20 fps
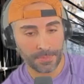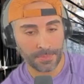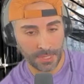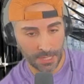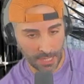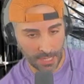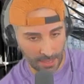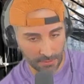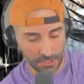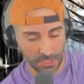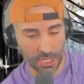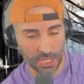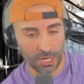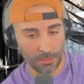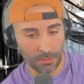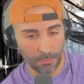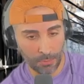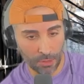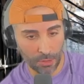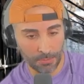That was done
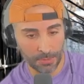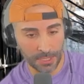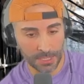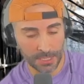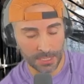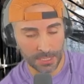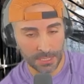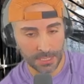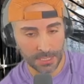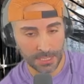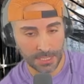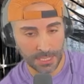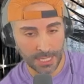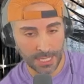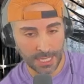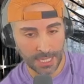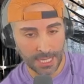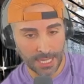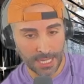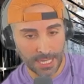on purpose.
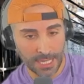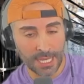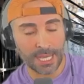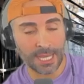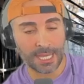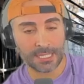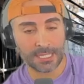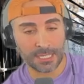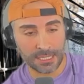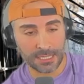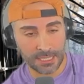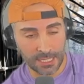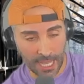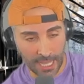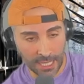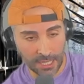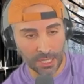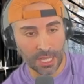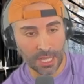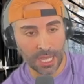It's a
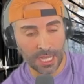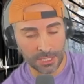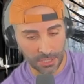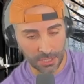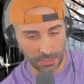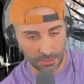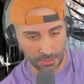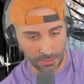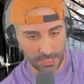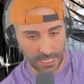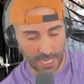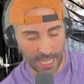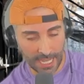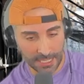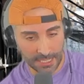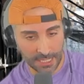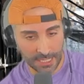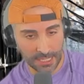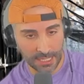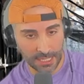psychological
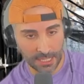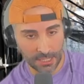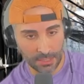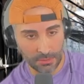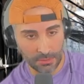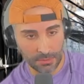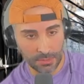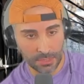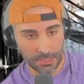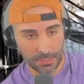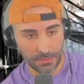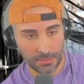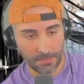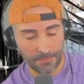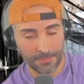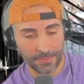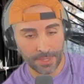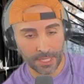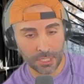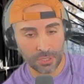tactic they use
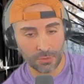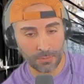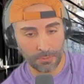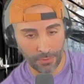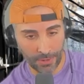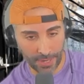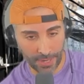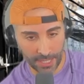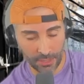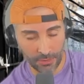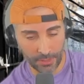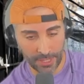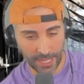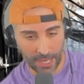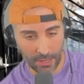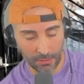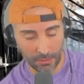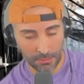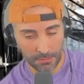to break you down.